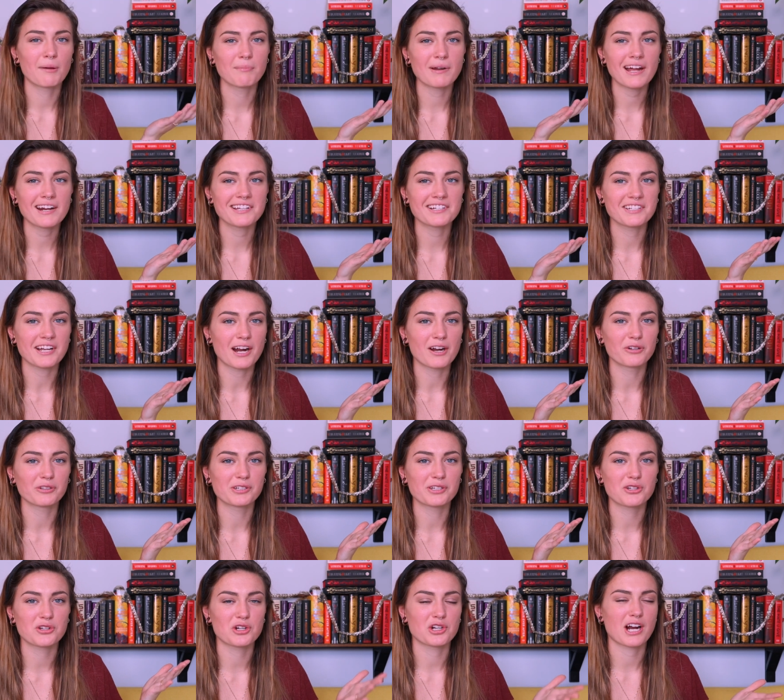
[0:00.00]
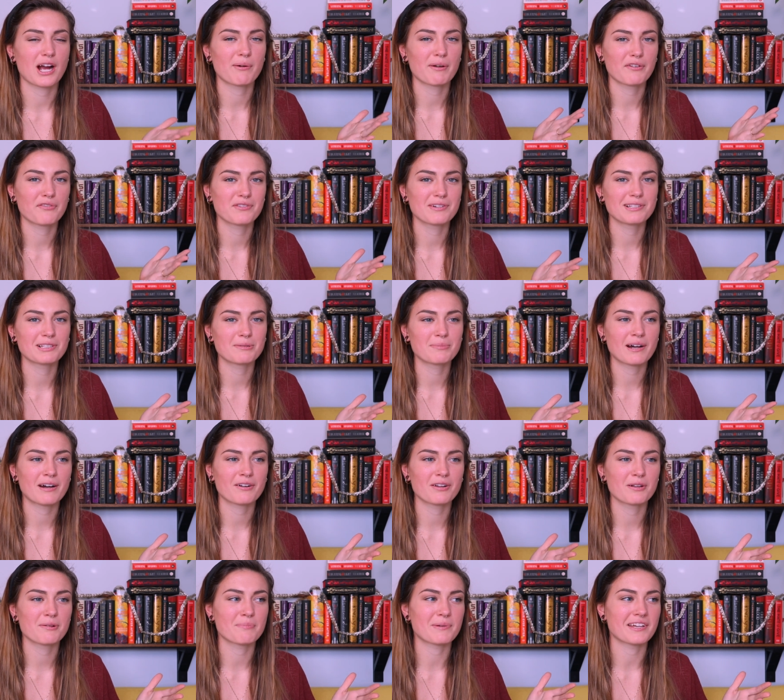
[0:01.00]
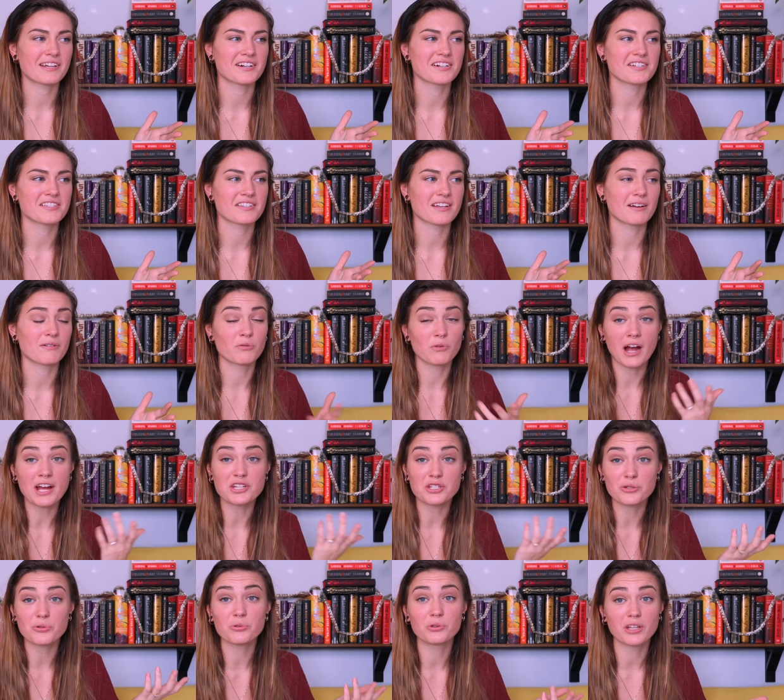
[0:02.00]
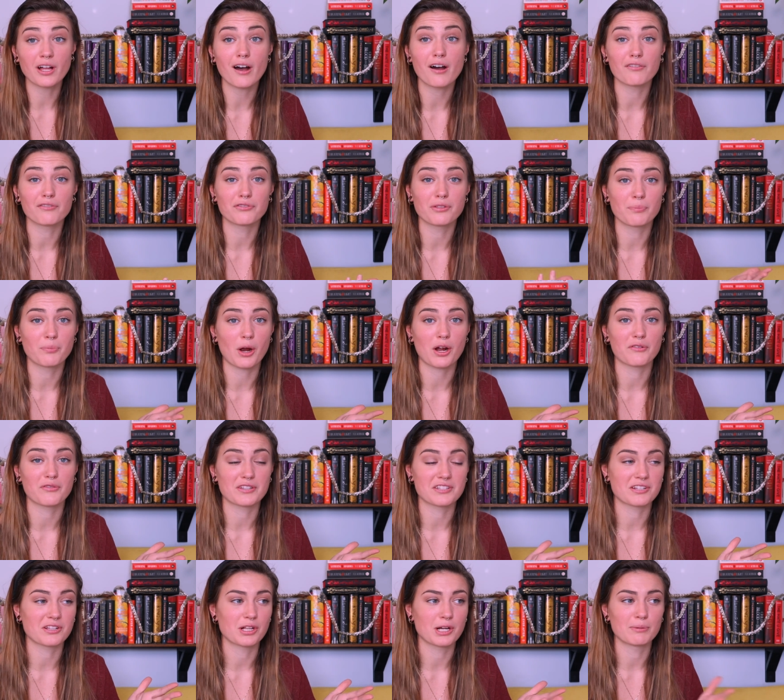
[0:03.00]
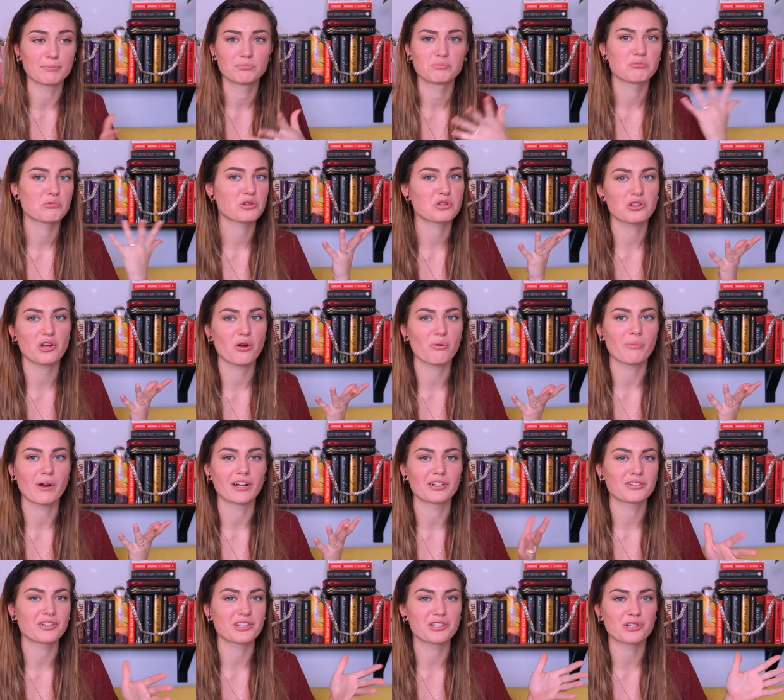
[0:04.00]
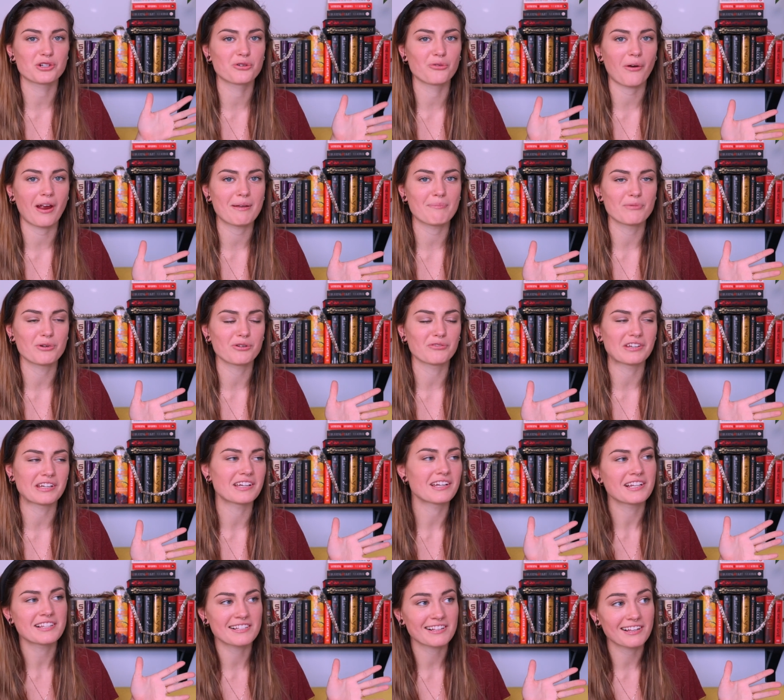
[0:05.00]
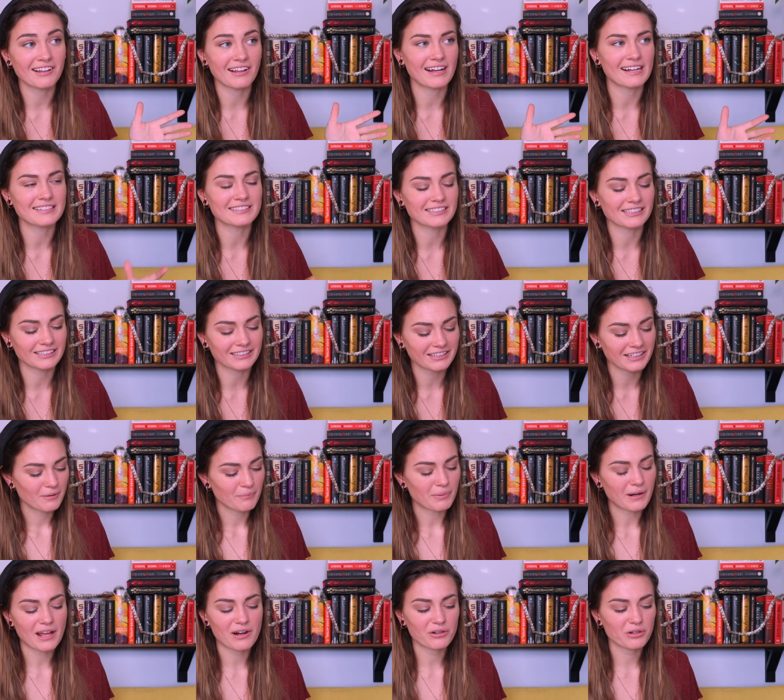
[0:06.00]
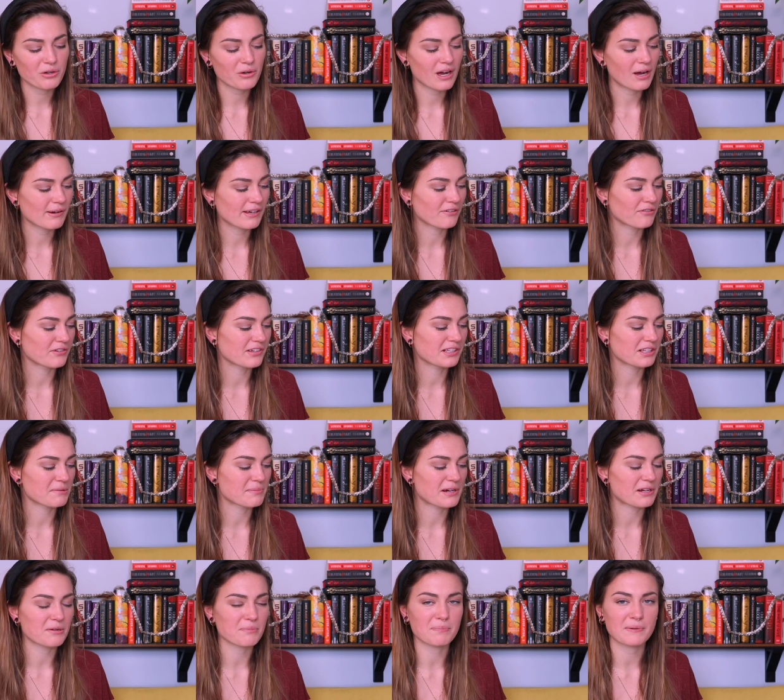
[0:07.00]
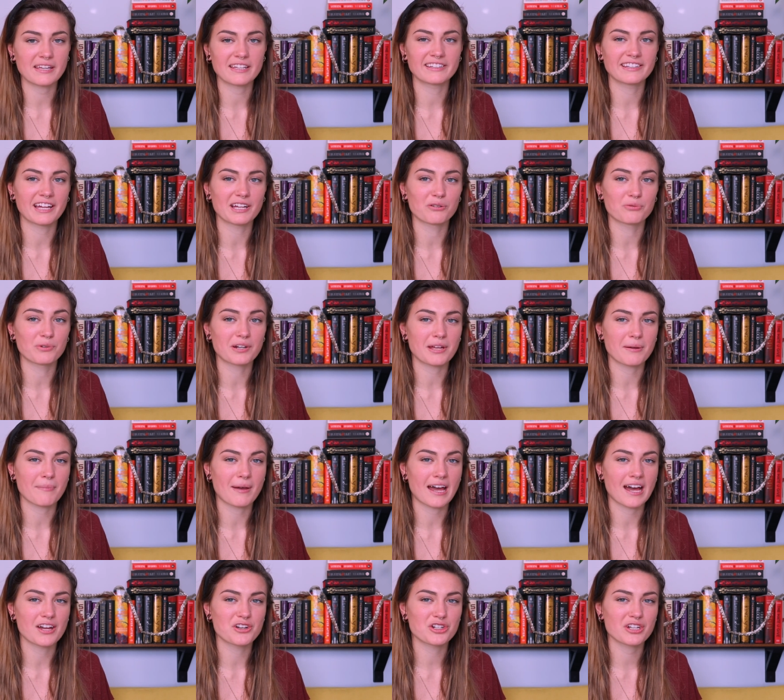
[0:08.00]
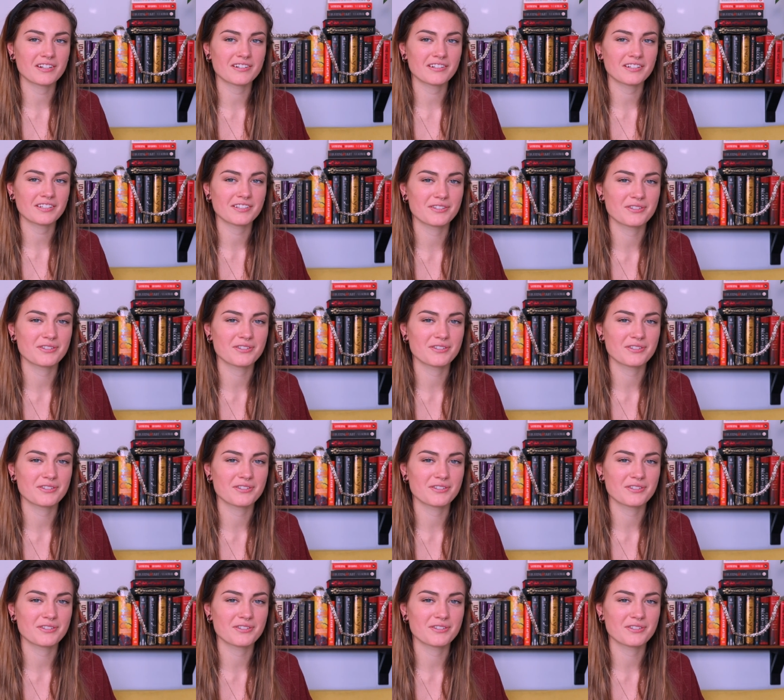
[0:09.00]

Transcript: I'm not entirely sure how I feel about it because I do love The Breakfast Club so much. It's a great movie. It's a classic. But I don't know how I feel about it being, like, reimagined.